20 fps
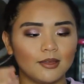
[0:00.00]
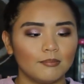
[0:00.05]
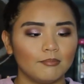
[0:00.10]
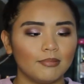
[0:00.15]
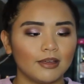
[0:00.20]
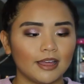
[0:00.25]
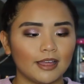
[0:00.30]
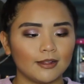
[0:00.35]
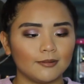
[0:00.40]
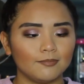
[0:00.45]

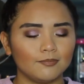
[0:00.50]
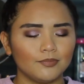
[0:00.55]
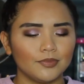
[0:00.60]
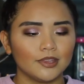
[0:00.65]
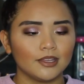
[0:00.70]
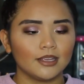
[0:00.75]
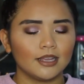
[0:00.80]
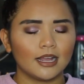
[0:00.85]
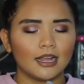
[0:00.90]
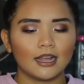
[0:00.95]
But
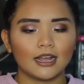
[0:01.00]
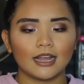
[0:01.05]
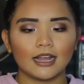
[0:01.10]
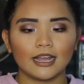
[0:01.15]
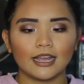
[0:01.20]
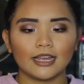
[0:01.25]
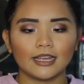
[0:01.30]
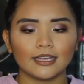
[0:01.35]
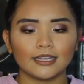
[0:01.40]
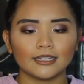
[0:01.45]

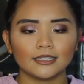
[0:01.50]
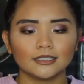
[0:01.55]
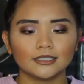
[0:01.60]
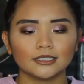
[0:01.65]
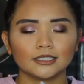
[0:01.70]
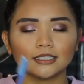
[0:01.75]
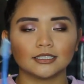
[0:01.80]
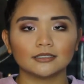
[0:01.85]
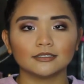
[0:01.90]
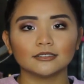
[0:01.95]
I
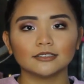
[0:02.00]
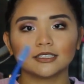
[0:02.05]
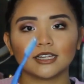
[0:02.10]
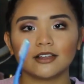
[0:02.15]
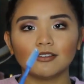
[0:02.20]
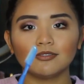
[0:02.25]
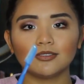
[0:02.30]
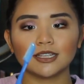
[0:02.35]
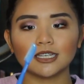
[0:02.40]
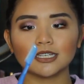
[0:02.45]

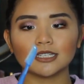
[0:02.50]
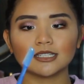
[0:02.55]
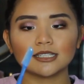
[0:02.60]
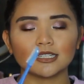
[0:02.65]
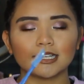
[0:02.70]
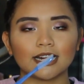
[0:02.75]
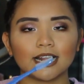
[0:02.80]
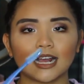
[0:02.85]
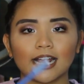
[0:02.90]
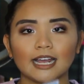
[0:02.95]
love this and I